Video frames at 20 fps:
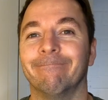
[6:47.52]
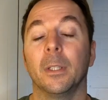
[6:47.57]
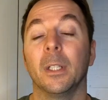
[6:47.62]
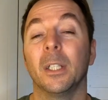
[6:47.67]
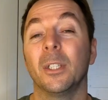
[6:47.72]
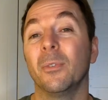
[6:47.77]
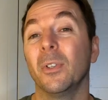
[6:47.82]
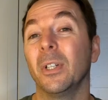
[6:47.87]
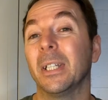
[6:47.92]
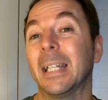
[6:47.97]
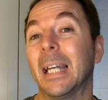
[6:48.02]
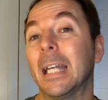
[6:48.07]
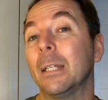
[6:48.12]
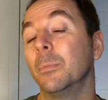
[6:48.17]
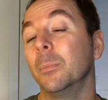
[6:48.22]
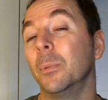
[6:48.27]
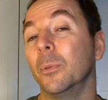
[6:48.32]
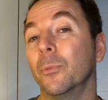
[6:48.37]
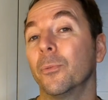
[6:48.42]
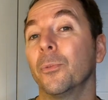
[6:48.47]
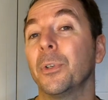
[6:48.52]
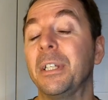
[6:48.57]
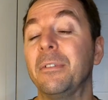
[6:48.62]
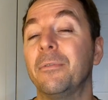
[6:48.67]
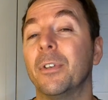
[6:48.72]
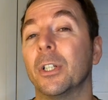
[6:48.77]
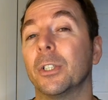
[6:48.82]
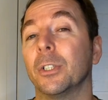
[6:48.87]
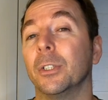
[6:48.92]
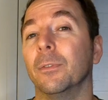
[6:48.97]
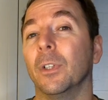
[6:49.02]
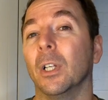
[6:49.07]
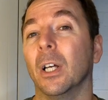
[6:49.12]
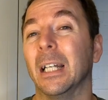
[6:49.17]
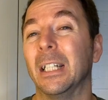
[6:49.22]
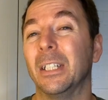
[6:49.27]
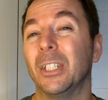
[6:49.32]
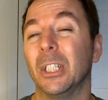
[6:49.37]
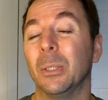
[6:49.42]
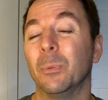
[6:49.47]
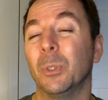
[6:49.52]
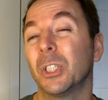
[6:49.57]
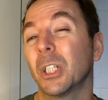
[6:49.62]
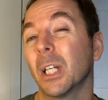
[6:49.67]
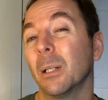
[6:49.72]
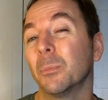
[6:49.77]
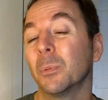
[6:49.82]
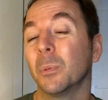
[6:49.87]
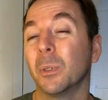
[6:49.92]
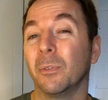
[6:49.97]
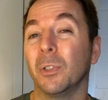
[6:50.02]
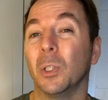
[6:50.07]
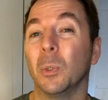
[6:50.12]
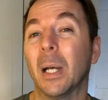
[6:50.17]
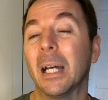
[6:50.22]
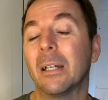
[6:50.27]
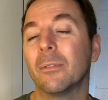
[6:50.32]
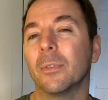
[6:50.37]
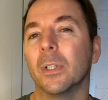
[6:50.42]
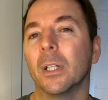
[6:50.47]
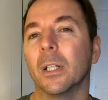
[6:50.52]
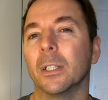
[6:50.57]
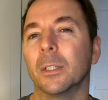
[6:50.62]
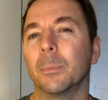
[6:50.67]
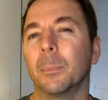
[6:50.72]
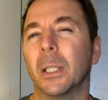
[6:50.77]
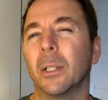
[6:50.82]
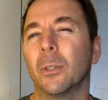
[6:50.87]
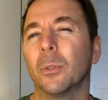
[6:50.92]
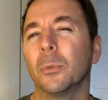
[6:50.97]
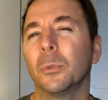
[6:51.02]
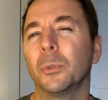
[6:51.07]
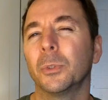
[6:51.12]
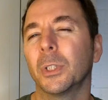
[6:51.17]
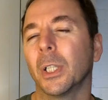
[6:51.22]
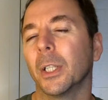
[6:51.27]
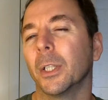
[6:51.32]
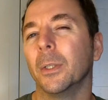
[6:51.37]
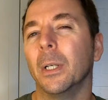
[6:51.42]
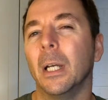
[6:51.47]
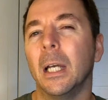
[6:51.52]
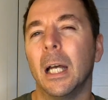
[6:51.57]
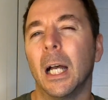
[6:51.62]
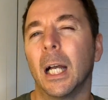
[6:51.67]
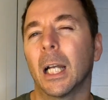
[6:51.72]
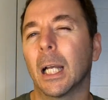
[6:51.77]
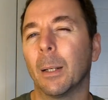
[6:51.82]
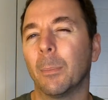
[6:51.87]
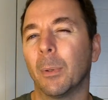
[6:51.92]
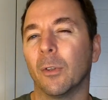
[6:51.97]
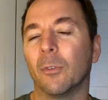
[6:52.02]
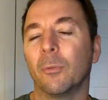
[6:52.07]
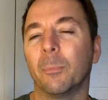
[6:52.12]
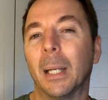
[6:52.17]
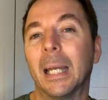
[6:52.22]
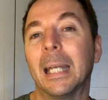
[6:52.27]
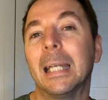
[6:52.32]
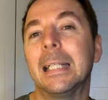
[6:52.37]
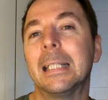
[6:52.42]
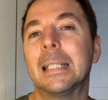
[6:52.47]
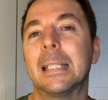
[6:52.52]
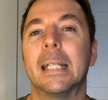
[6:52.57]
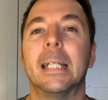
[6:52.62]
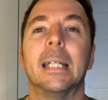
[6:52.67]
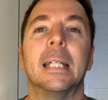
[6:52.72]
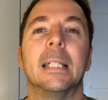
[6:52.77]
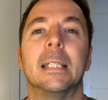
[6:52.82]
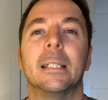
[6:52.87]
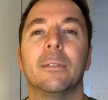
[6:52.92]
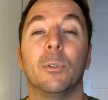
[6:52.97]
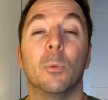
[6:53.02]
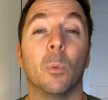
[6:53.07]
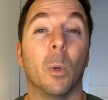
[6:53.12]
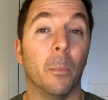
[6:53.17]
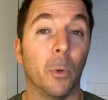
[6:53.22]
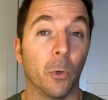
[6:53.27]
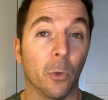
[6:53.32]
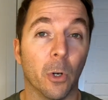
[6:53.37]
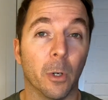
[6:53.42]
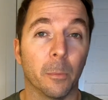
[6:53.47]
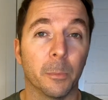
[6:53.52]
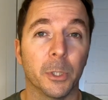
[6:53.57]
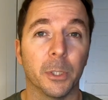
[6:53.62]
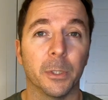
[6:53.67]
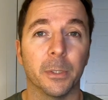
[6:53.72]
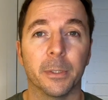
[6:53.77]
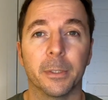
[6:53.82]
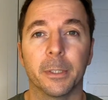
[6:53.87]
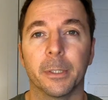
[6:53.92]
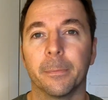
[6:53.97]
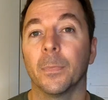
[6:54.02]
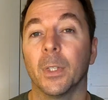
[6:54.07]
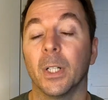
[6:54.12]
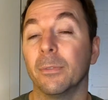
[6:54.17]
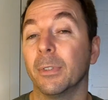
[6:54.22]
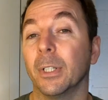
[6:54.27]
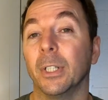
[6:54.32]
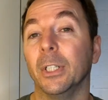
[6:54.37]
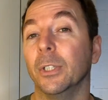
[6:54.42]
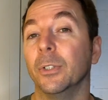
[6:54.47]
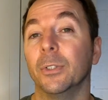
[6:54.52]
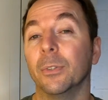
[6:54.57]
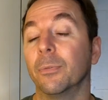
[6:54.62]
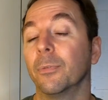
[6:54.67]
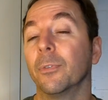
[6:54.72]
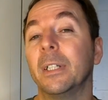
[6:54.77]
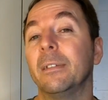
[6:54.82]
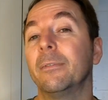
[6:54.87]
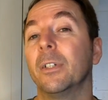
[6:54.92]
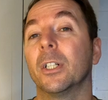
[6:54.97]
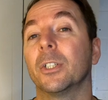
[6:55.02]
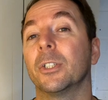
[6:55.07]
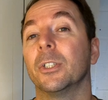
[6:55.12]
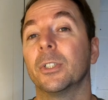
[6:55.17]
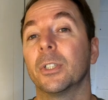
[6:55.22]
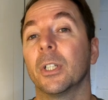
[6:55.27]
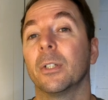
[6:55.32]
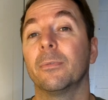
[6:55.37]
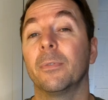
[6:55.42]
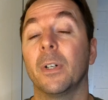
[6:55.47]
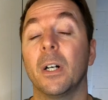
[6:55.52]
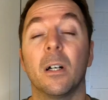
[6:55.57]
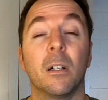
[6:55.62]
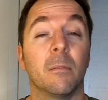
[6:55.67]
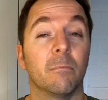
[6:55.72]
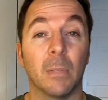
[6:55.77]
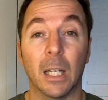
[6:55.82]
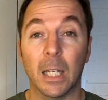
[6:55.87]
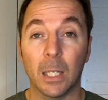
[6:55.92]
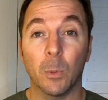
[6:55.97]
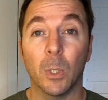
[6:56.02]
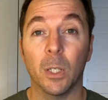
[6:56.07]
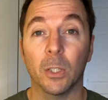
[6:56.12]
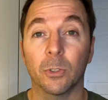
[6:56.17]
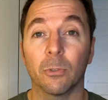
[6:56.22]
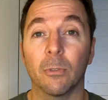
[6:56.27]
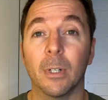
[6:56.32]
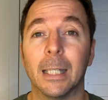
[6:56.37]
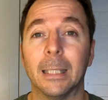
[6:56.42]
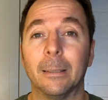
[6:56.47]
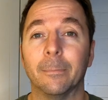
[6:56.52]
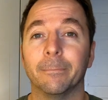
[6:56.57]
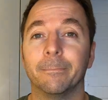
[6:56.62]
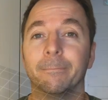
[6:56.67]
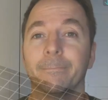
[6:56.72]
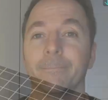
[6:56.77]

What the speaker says: There's a very capable free version of Lychee, which comes with a few adverts, but there are also a couple of paid tiers if you want more options. I've only used the free version so far, and it works great.